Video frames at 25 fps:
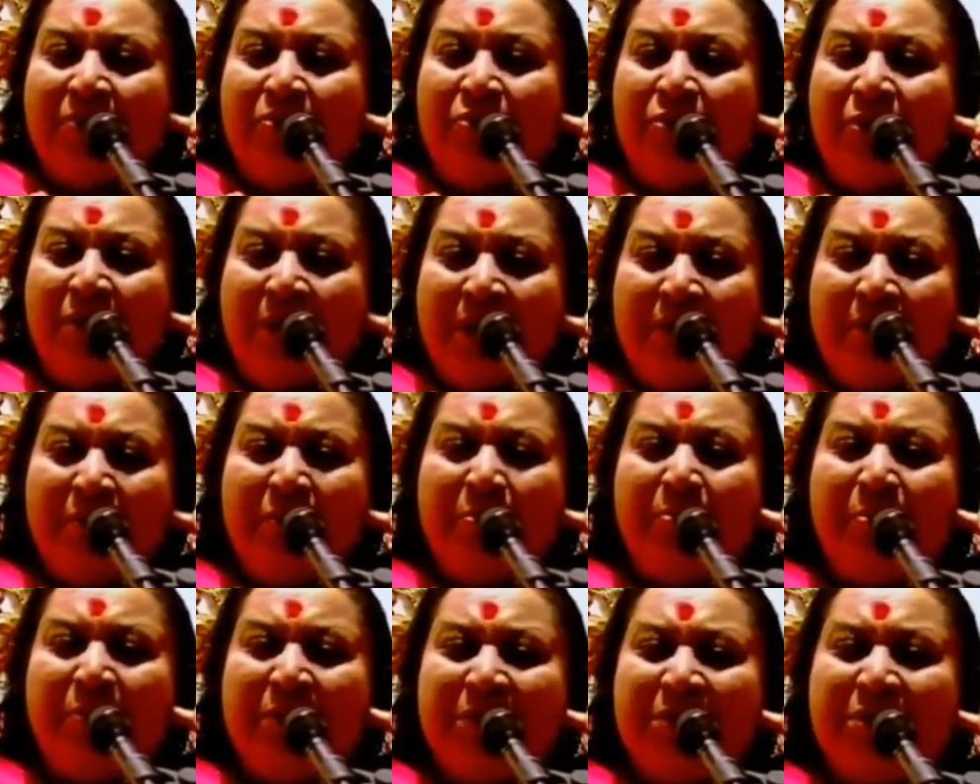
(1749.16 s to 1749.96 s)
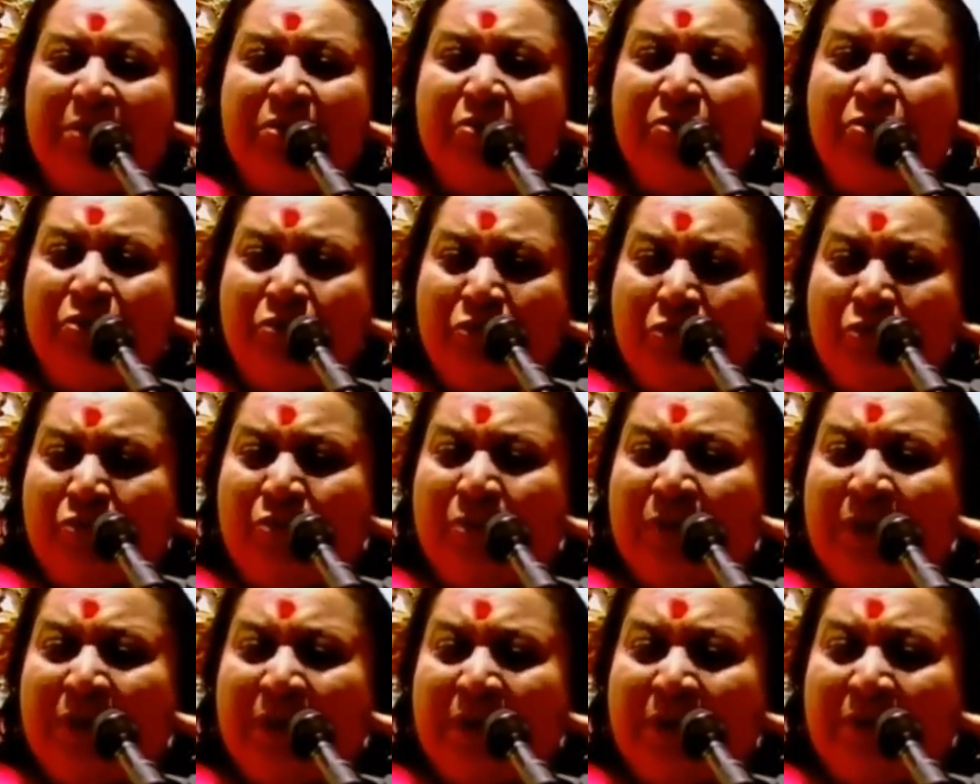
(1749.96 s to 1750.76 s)
If you love a person, you
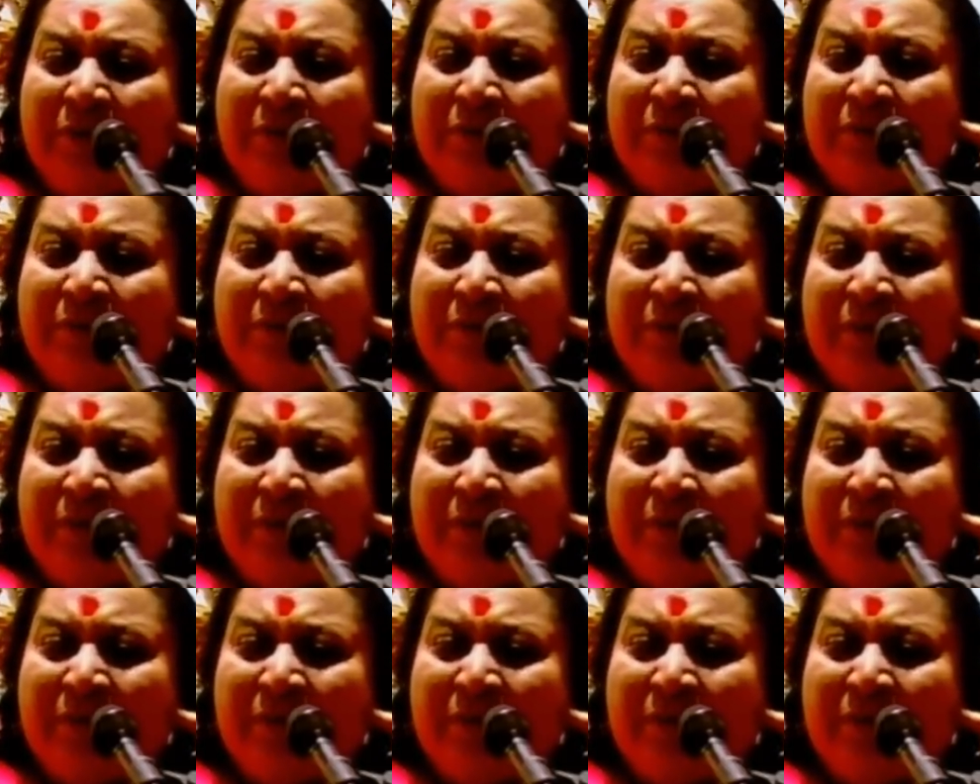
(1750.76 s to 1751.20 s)
do forgive.